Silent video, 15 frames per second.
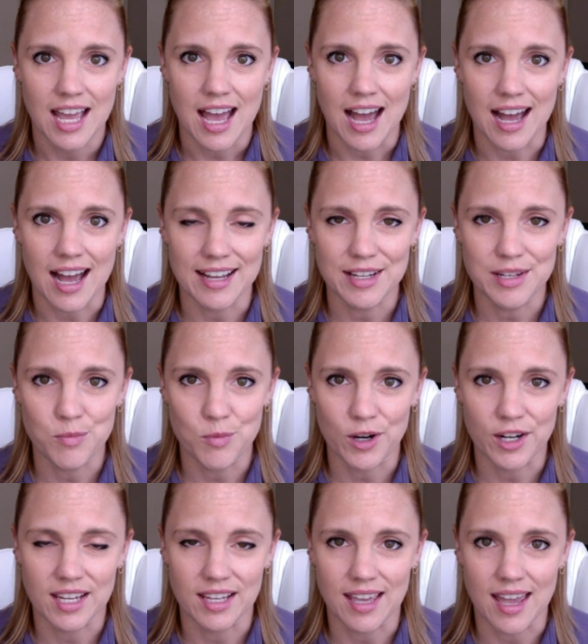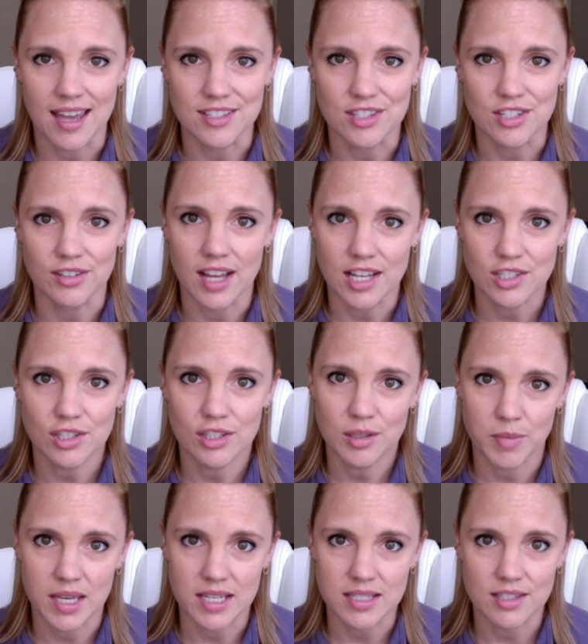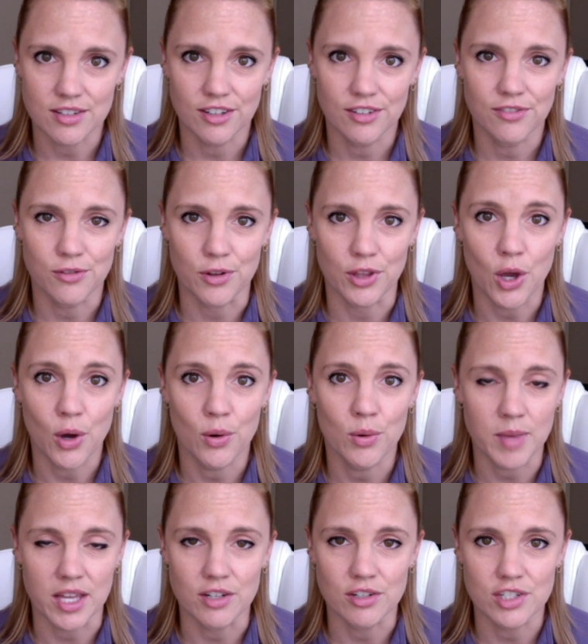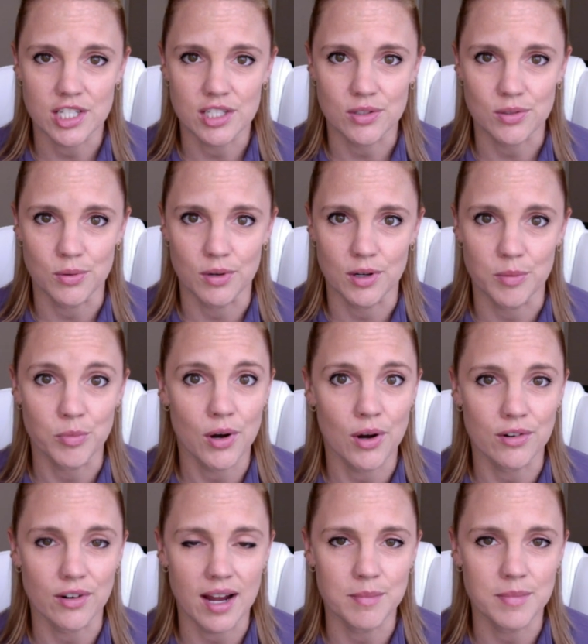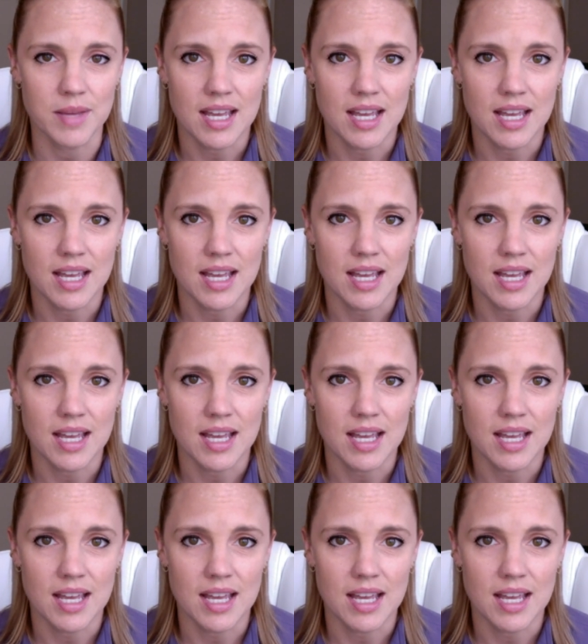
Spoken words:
I am working as their national ambassador for the Home Energy Score program.